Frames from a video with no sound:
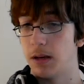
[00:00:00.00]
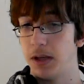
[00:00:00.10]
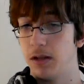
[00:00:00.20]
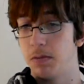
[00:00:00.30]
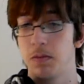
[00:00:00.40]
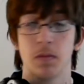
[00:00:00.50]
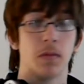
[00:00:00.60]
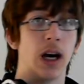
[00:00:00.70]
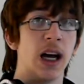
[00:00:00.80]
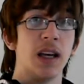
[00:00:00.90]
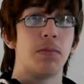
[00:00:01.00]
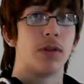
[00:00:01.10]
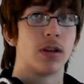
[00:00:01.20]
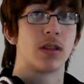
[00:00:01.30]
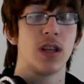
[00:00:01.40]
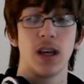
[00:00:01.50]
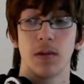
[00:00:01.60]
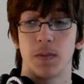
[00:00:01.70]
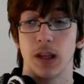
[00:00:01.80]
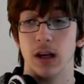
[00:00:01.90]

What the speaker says: I mean, I personally